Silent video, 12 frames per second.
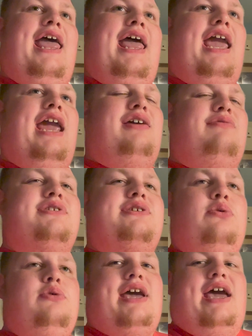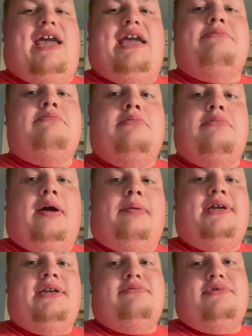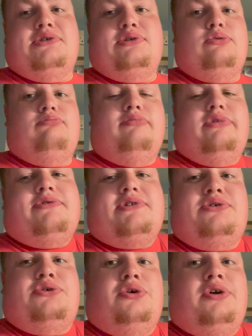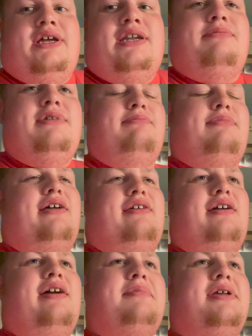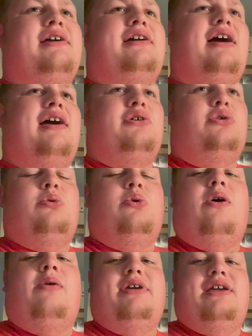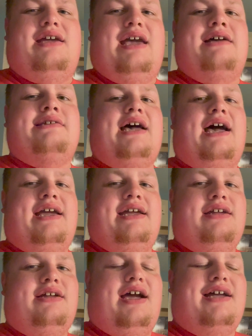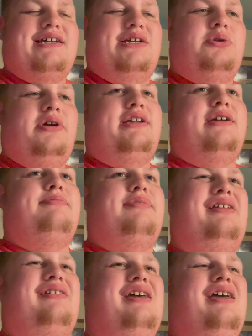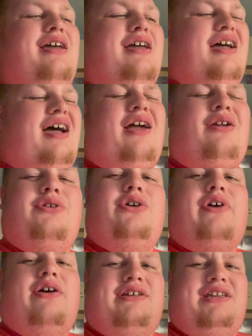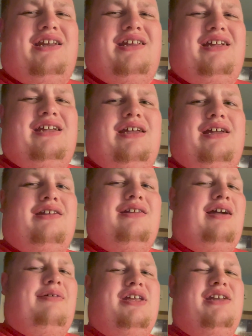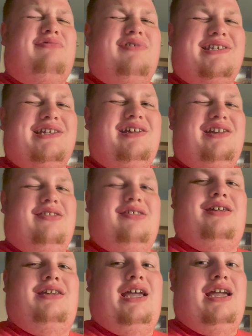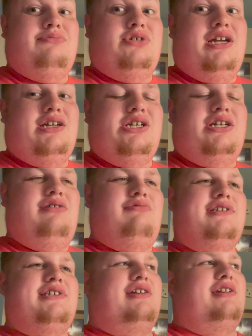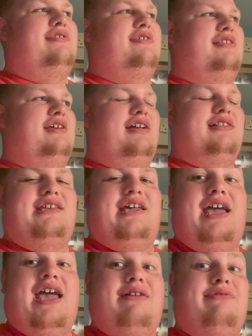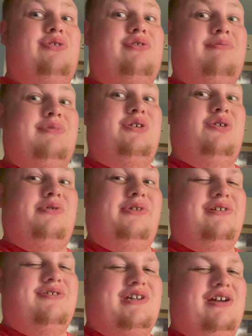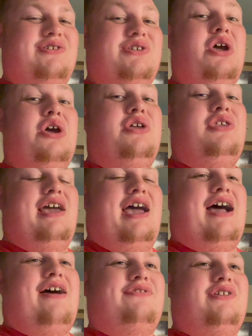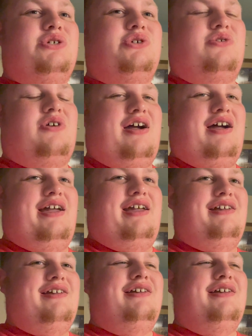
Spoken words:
And it was okay. I mean, it was good. I mean, it kind of grew on me as I drank it, but I don't know if I would get it again. I mean, it wasn't anything game changing, and it wasn't anything that I'd say, hey, when you come to Topolinos Terrace, you have to try